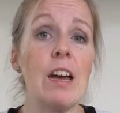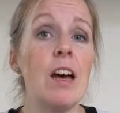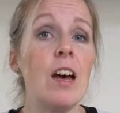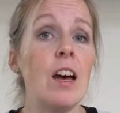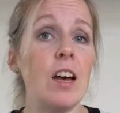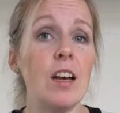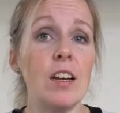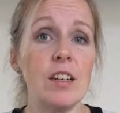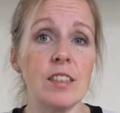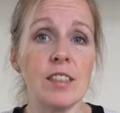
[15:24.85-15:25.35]

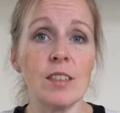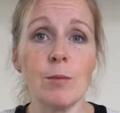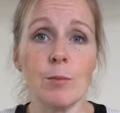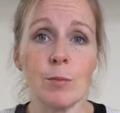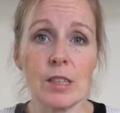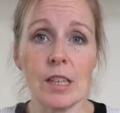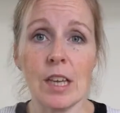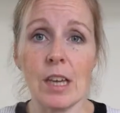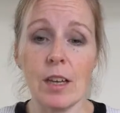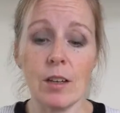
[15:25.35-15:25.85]
hurting
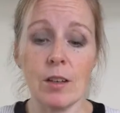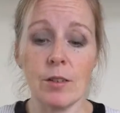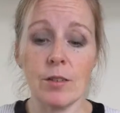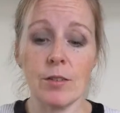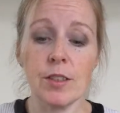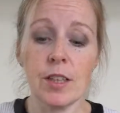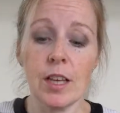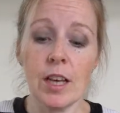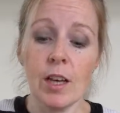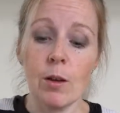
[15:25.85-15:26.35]

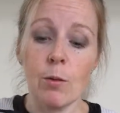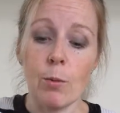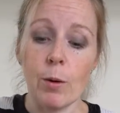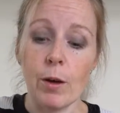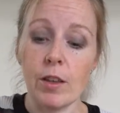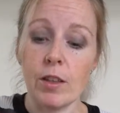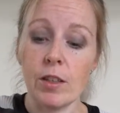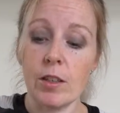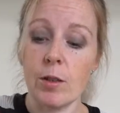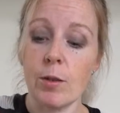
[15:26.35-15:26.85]
themselves
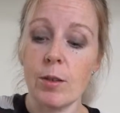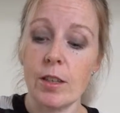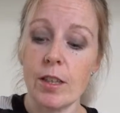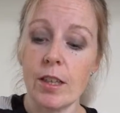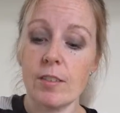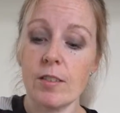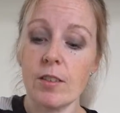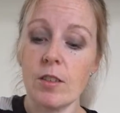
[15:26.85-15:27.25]
while they're doing this.